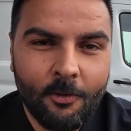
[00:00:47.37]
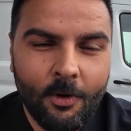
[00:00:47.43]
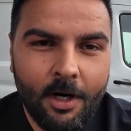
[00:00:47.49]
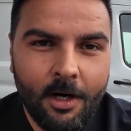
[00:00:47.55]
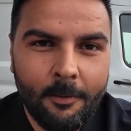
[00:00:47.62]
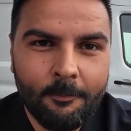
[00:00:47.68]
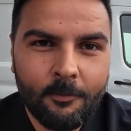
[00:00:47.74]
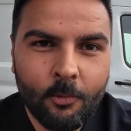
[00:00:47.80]

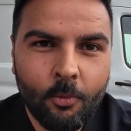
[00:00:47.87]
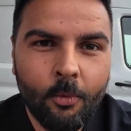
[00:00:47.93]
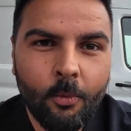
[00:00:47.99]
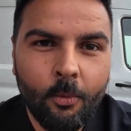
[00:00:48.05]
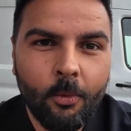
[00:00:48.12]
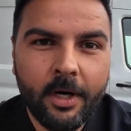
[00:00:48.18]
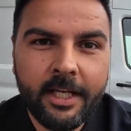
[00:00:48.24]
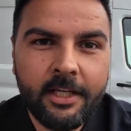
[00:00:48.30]
Well,
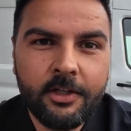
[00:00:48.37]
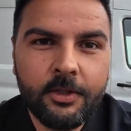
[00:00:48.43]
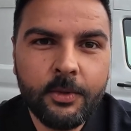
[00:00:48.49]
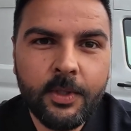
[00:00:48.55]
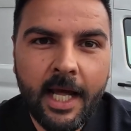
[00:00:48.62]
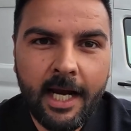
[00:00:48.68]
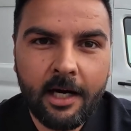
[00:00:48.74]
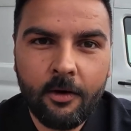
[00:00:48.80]
what do you
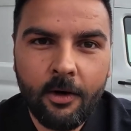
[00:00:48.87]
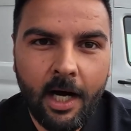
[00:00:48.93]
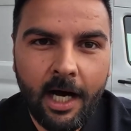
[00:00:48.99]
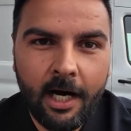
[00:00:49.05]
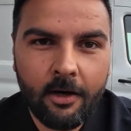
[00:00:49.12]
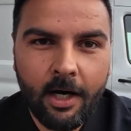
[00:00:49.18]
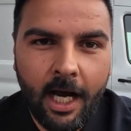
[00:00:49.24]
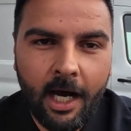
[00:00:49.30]
do now?
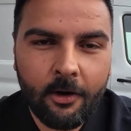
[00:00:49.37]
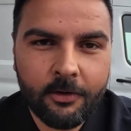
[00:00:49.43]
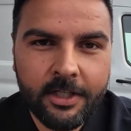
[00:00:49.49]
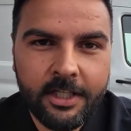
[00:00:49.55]
How